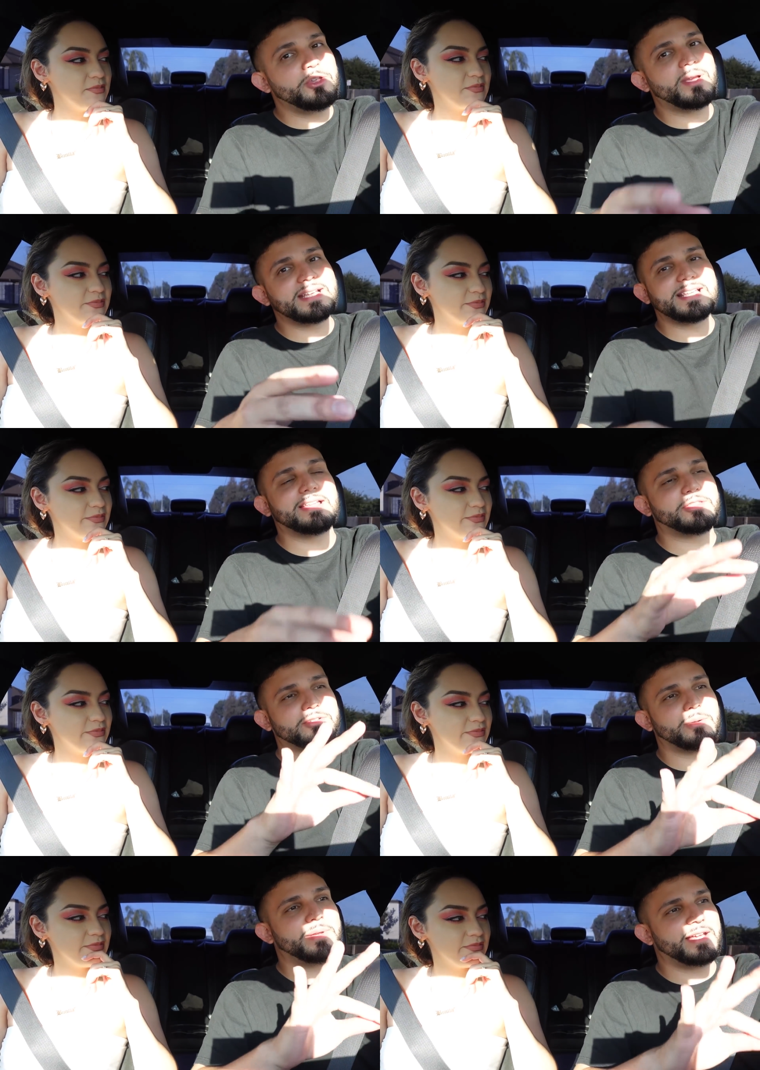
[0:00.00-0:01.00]
Speaker 1: you can tell that there's
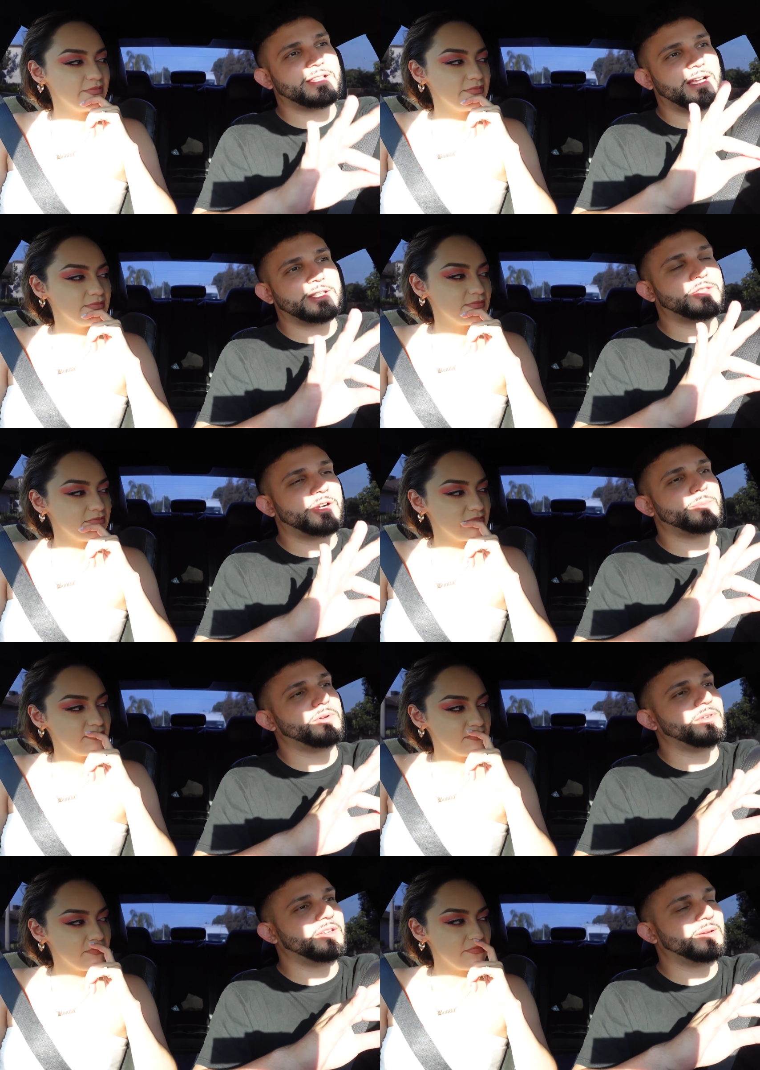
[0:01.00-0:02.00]
going to be a third
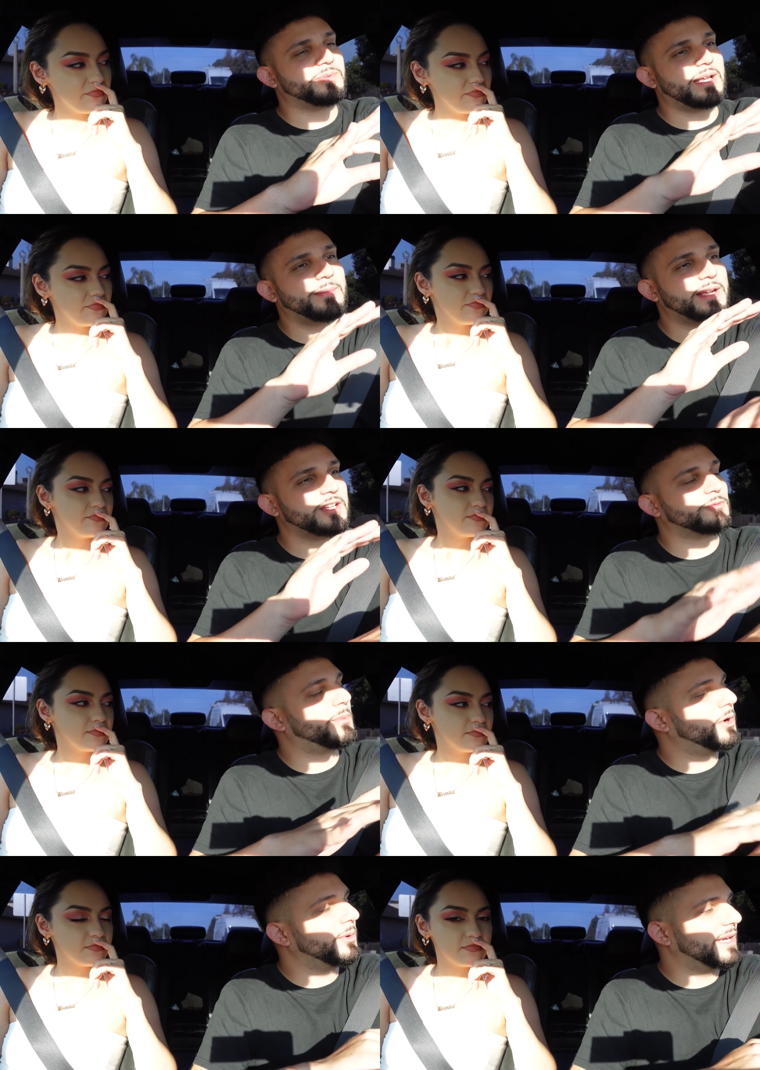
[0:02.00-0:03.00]
movie. You know what I'm saying? I'm not going to
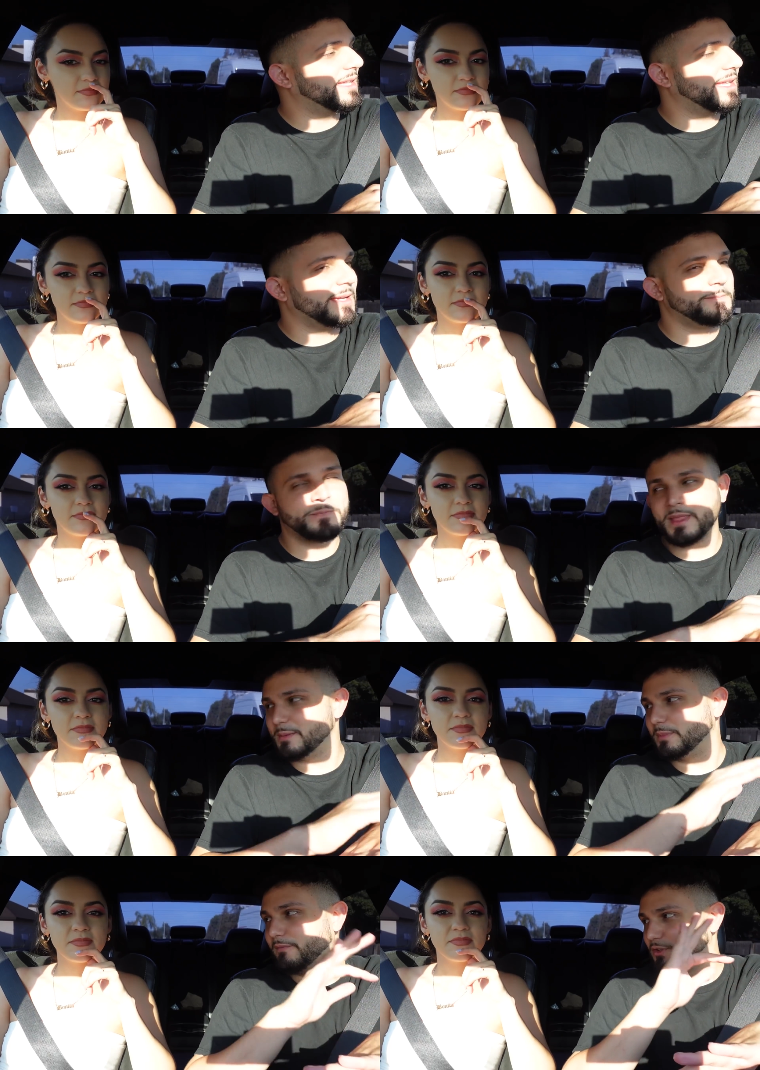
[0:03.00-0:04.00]
spoil anything.
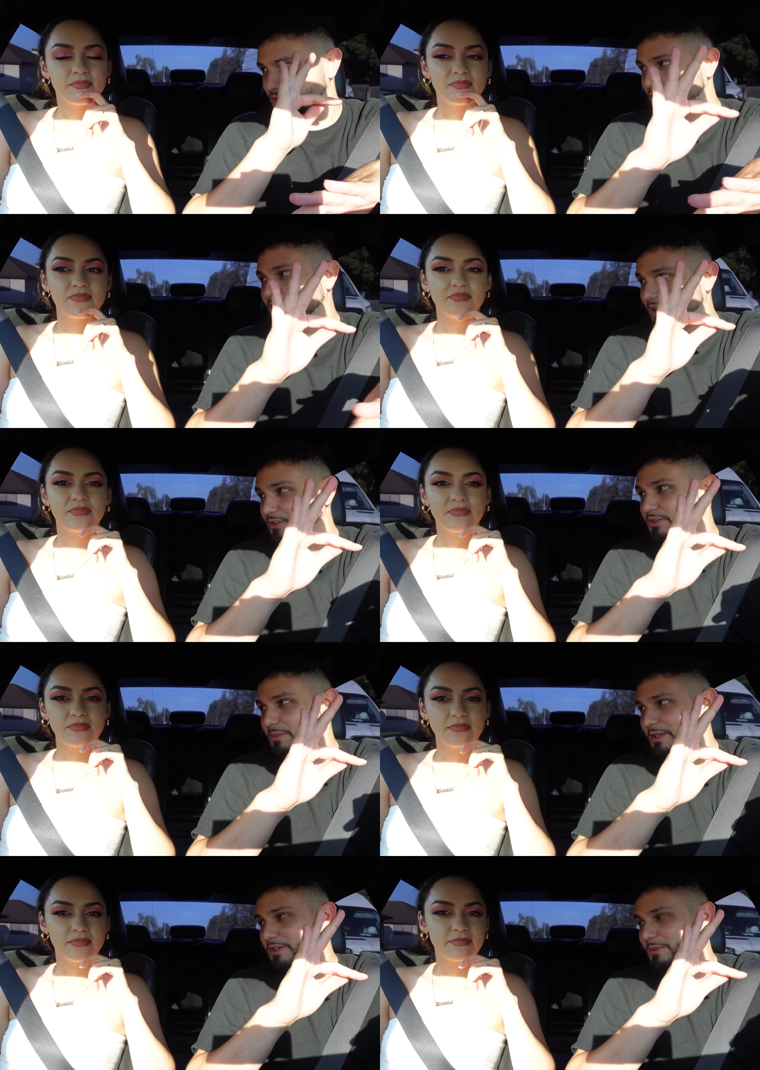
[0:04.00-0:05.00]
But for sure, huh? There's going
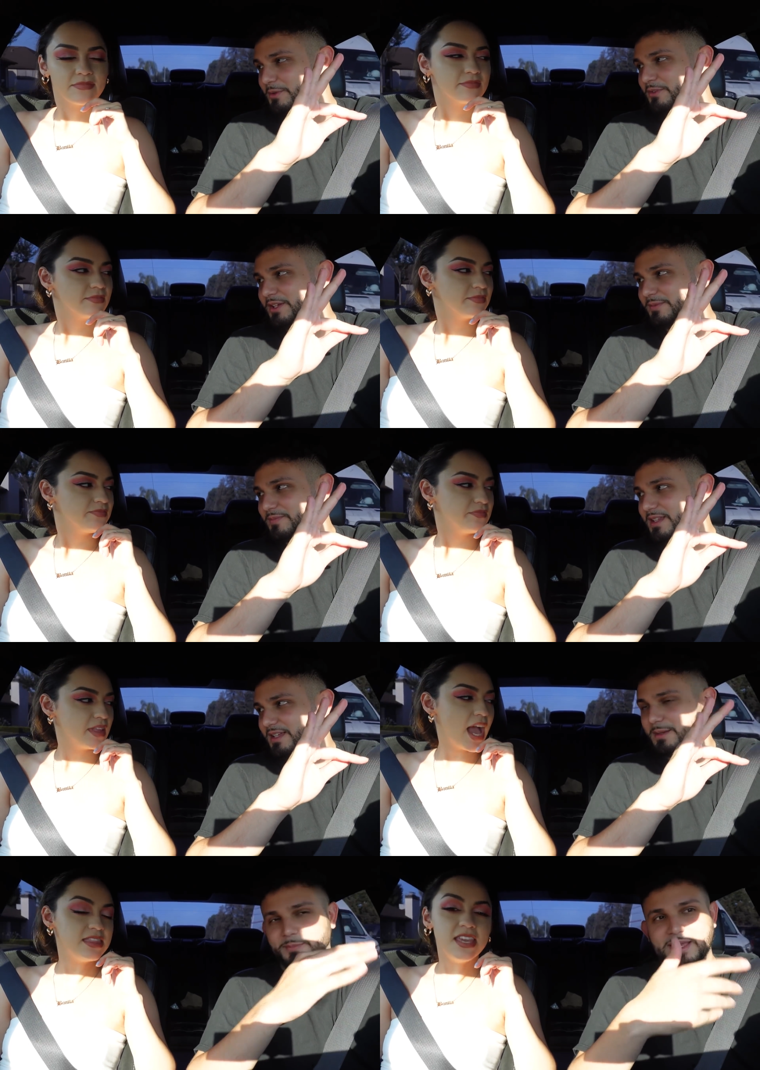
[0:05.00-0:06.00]
to be a third movie.
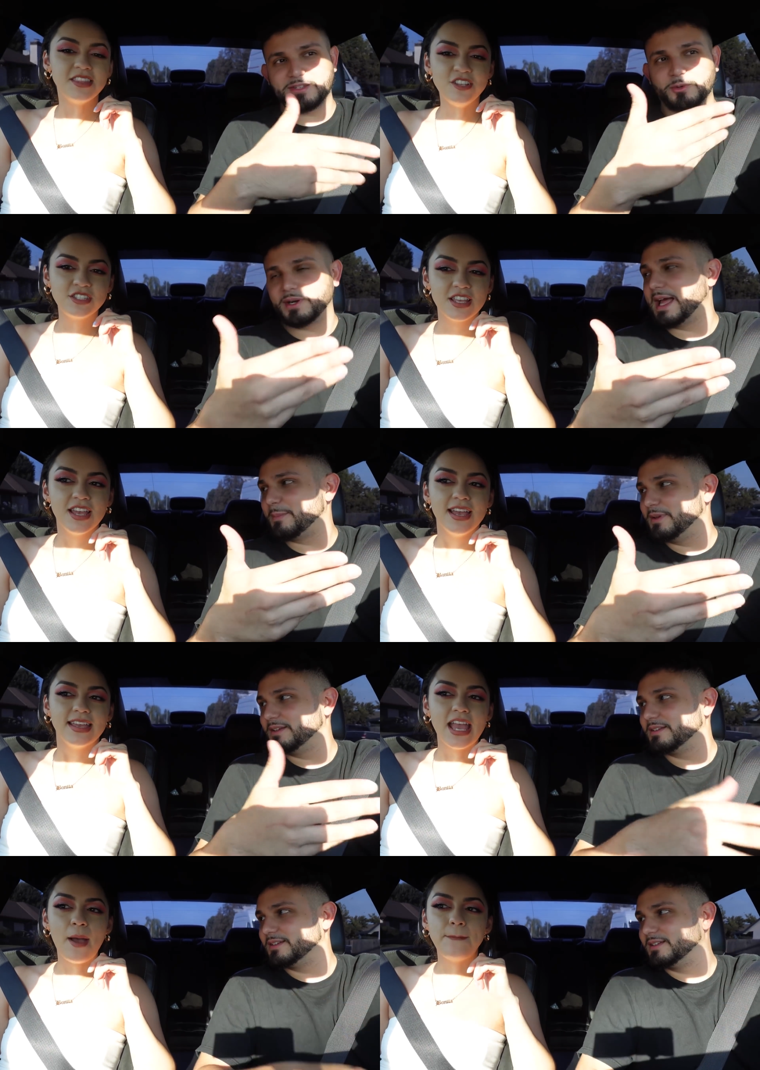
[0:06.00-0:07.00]
Speaker 2: Based on what
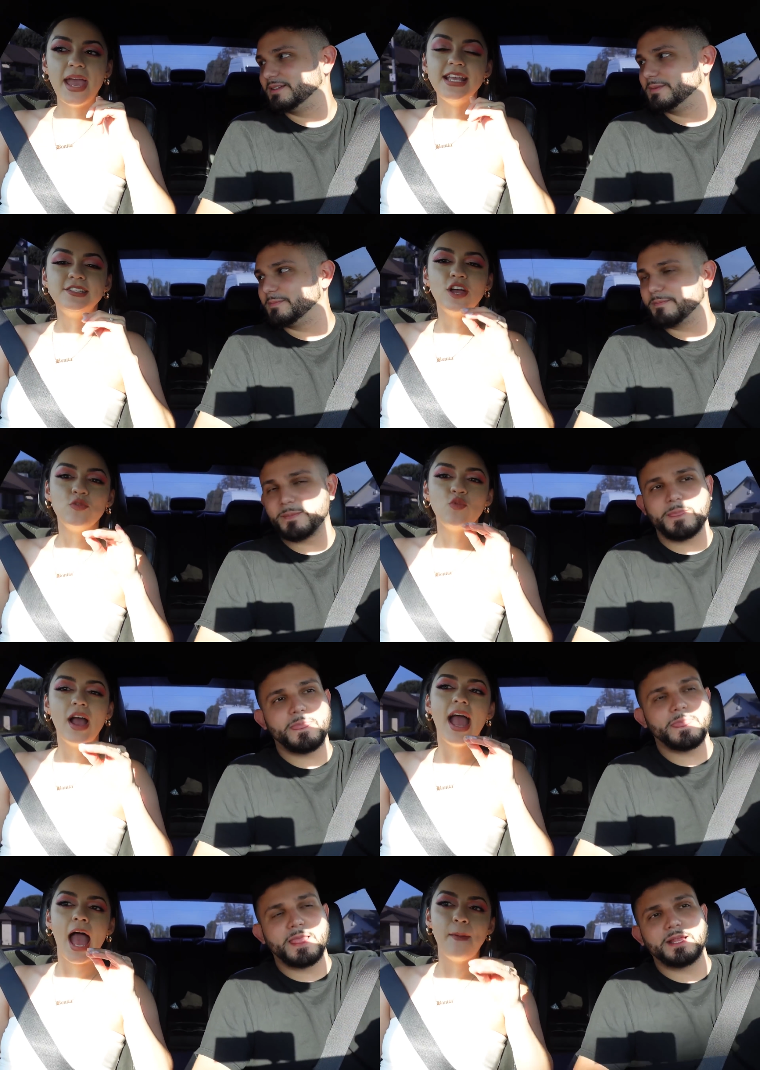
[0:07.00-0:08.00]
happened? Yeah, based on
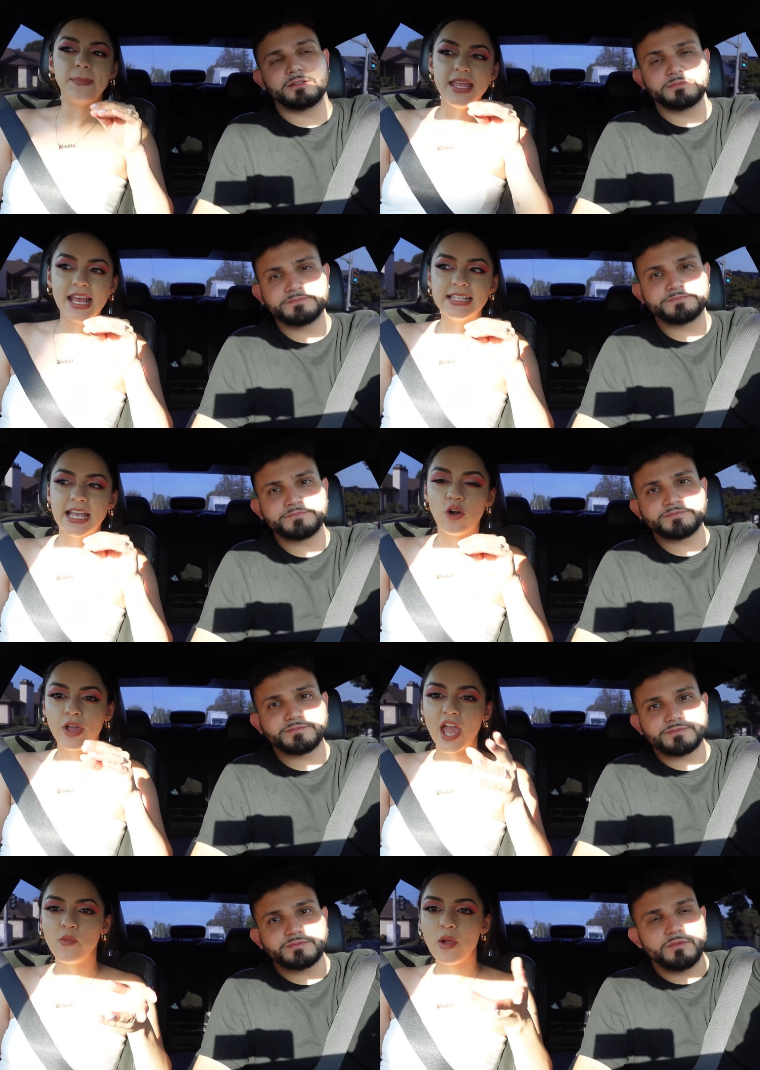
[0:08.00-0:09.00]
what happened, it's like,
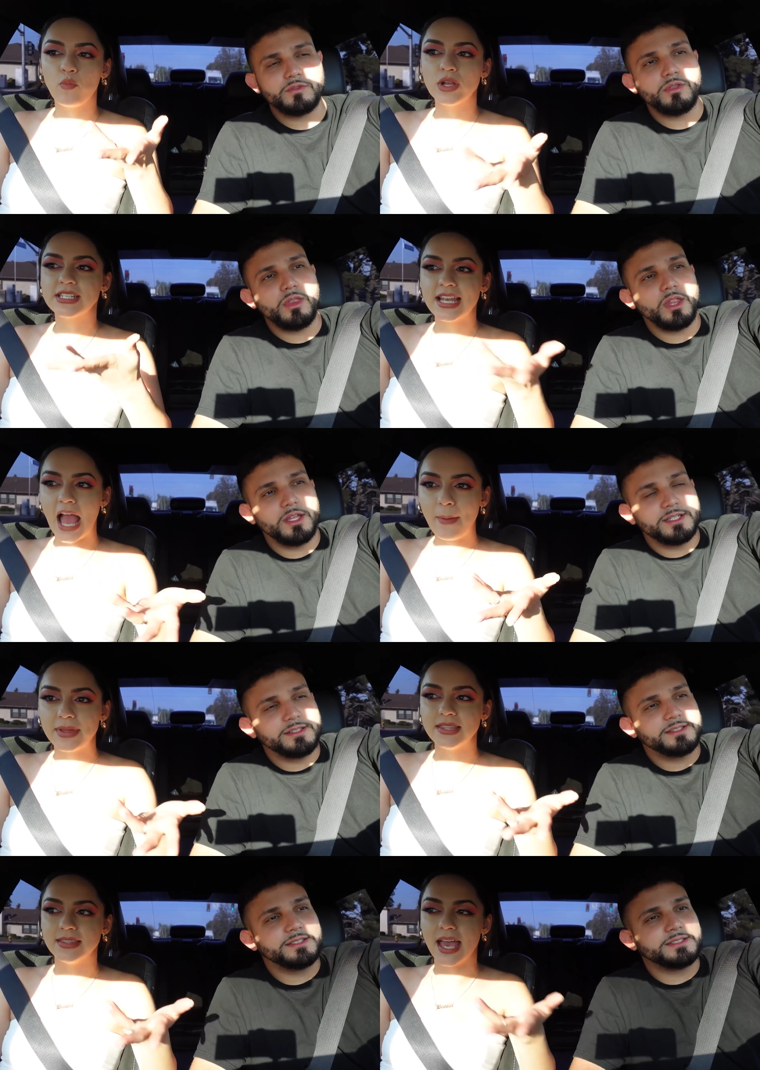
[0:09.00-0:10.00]
okay, wait, what's going to
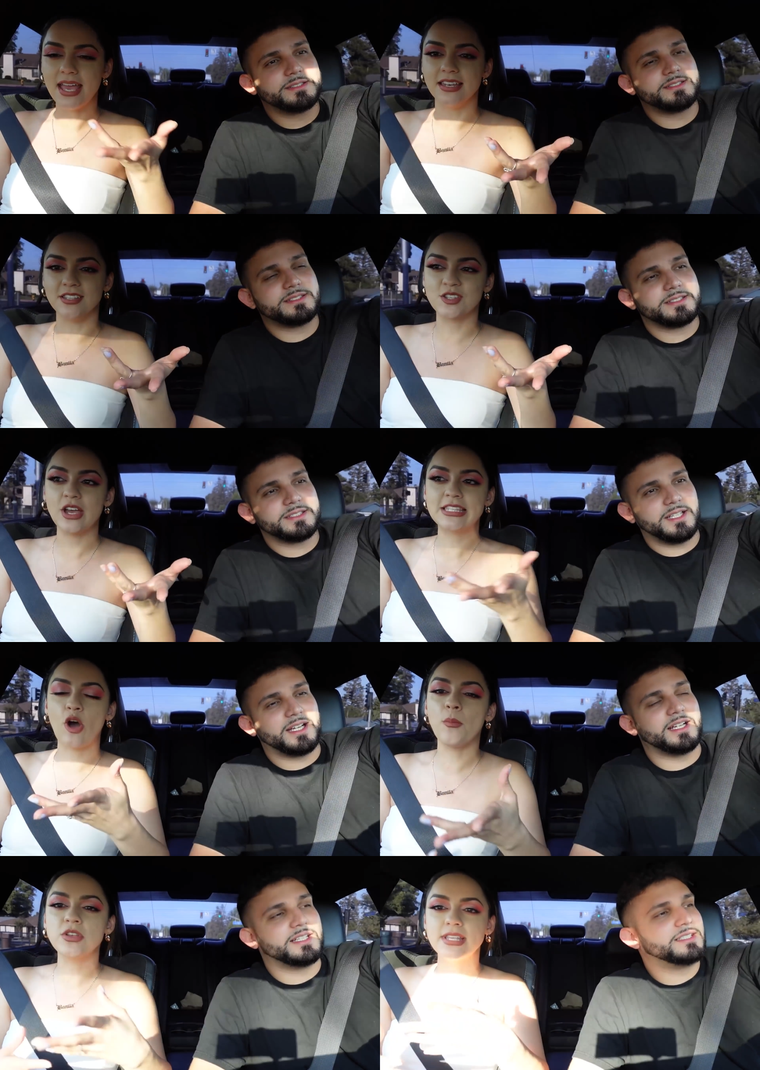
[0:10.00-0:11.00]
happen then? So it's
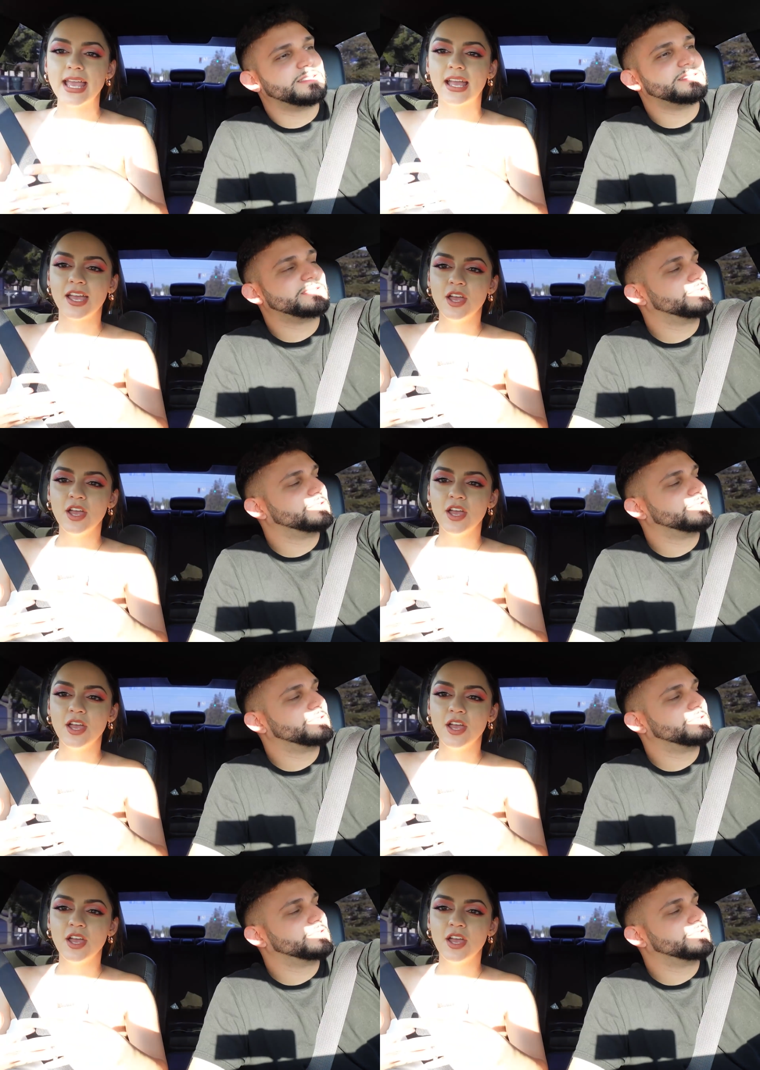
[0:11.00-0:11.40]
almost like